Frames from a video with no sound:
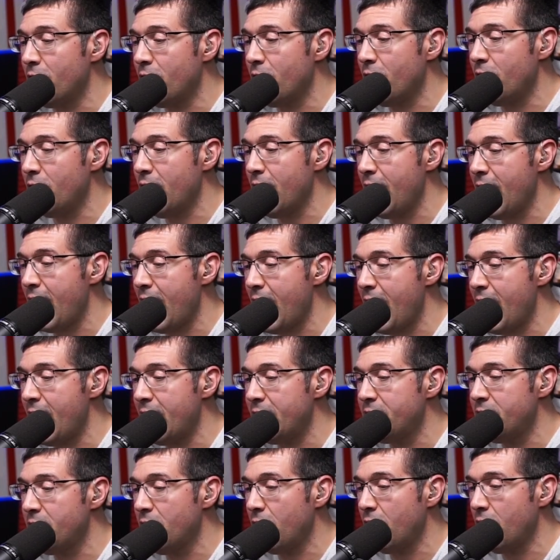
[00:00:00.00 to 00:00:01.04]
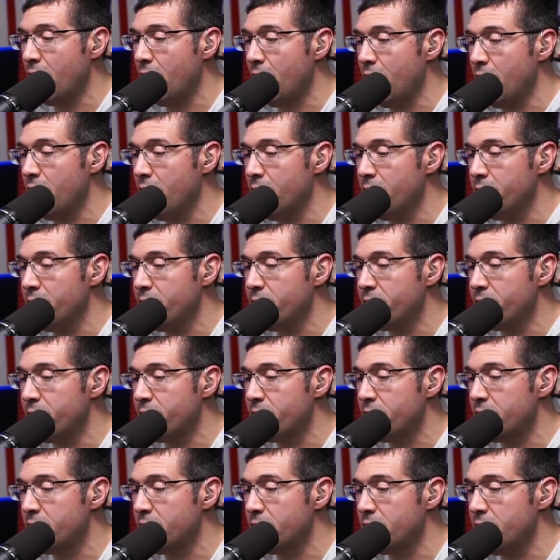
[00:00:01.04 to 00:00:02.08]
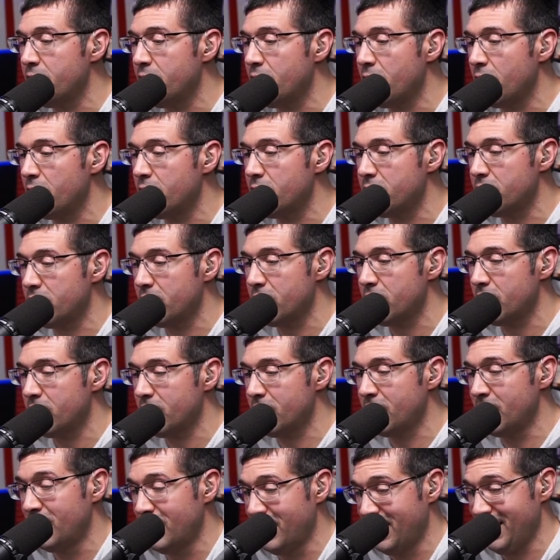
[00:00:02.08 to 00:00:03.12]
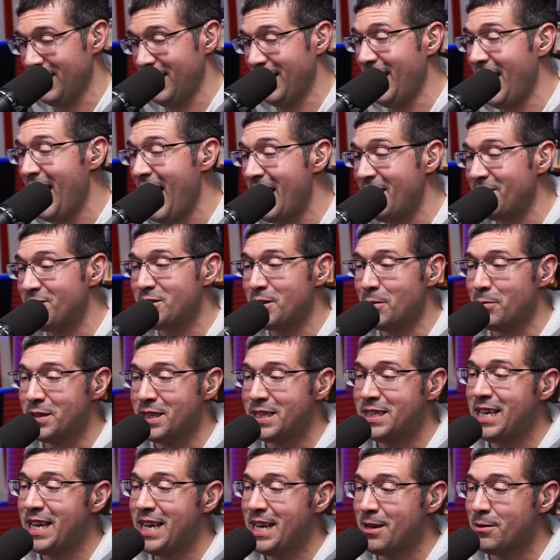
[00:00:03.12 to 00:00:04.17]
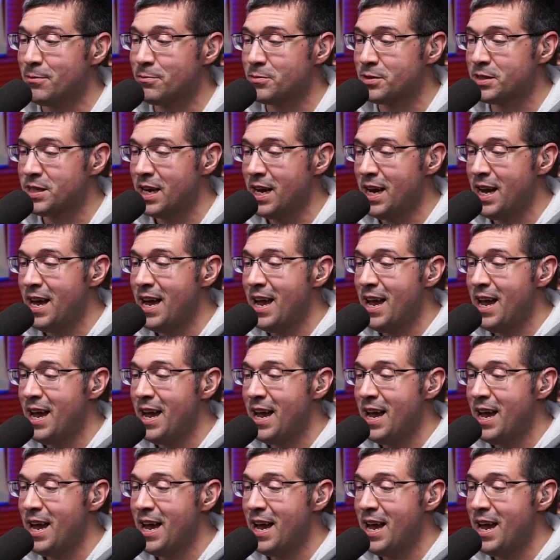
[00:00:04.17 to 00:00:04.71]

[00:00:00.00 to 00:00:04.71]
ahead of some of the teams